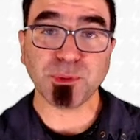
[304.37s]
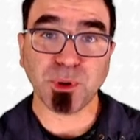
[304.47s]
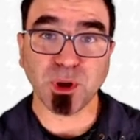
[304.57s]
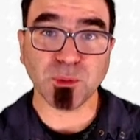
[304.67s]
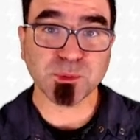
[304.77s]

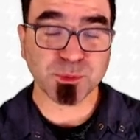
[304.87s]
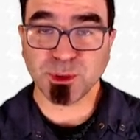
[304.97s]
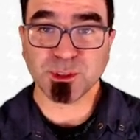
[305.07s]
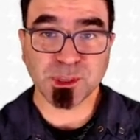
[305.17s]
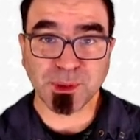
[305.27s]
bulbs
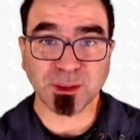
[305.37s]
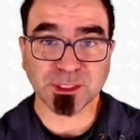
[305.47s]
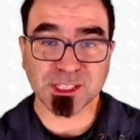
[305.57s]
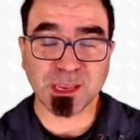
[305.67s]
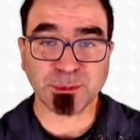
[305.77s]
produce about
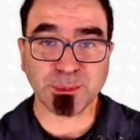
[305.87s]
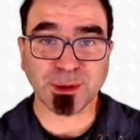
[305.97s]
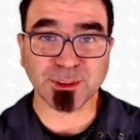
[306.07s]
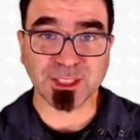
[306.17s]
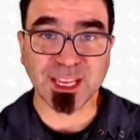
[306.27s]
the same
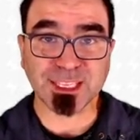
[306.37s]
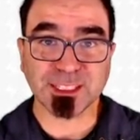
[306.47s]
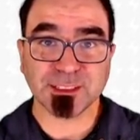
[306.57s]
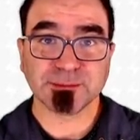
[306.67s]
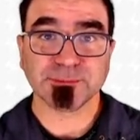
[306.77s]
amount of light,
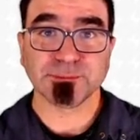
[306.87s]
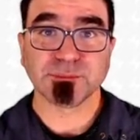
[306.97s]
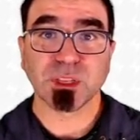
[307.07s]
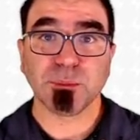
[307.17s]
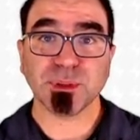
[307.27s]

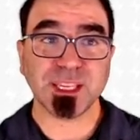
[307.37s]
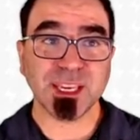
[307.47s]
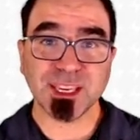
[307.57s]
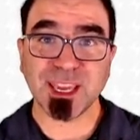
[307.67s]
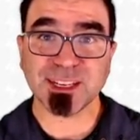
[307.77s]
but the
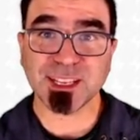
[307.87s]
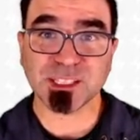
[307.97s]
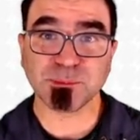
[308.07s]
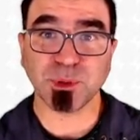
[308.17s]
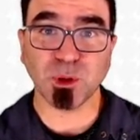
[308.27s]

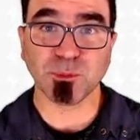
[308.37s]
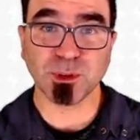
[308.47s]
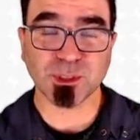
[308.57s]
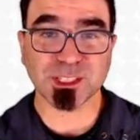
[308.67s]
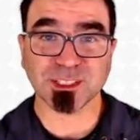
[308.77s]
incandescent bulb
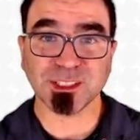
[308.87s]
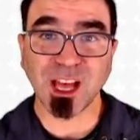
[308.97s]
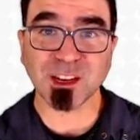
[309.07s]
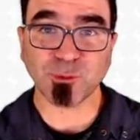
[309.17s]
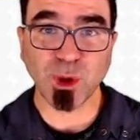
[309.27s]
produces a
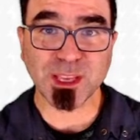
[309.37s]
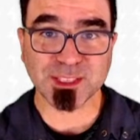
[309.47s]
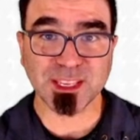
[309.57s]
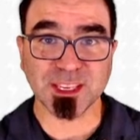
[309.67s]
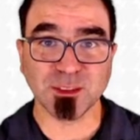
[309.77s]
lot of waste
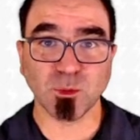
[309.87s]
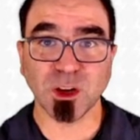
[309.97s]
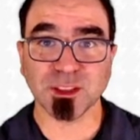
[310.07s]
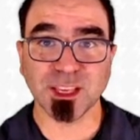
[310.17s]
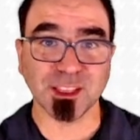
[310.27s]
heat,
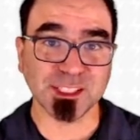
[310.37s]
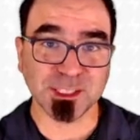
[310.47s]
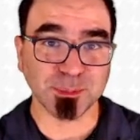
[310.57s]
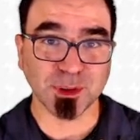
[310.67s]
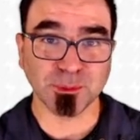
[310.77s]
while the
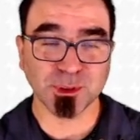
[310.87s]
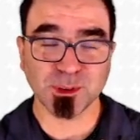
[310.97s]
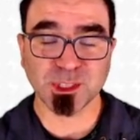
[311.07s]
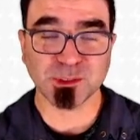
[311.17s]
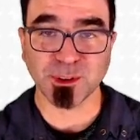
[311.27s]
LED bulb
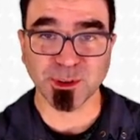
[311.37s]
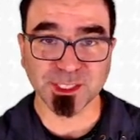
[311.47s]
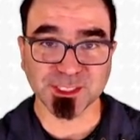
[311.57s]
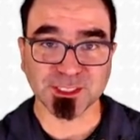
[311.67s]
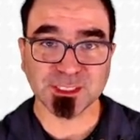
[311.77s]
produces very
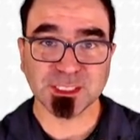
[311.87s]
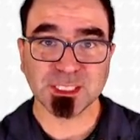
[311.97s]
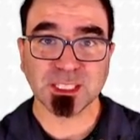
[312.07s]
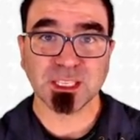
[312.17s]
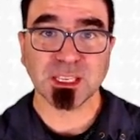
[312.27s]
little.
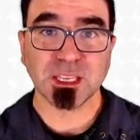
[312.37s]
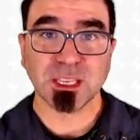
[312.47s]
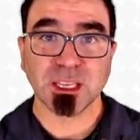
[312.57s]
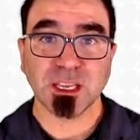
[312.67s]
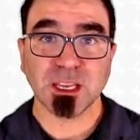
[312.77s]

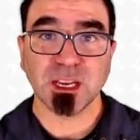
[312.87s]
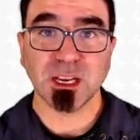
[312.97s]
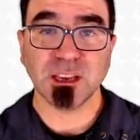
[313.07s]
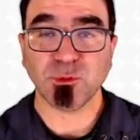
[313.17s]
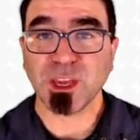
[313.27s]

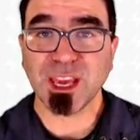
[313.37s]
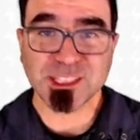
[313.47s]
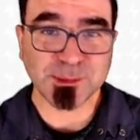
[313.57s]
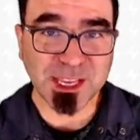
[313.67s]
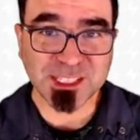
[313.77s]
If we add
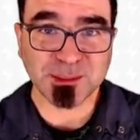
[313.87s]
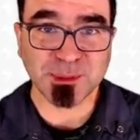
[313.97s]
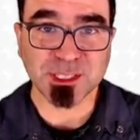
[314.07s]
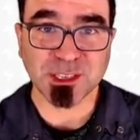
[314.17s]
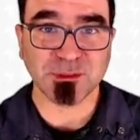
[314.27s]
some
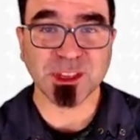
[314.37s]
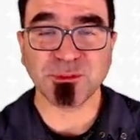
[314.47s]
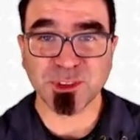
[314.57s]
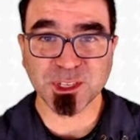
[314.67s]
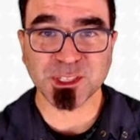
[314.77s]
estimates of the
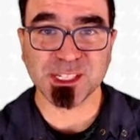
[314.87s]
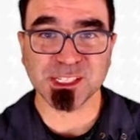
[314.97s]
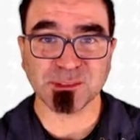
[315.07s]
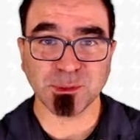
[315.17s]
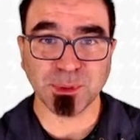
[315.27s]
efficiencies
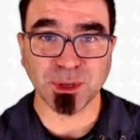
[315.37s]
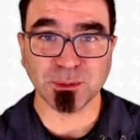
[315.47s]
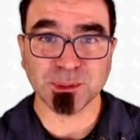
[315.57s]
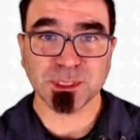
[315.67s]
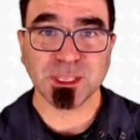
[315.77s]
of the
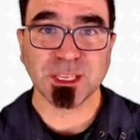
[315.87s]
bulbs,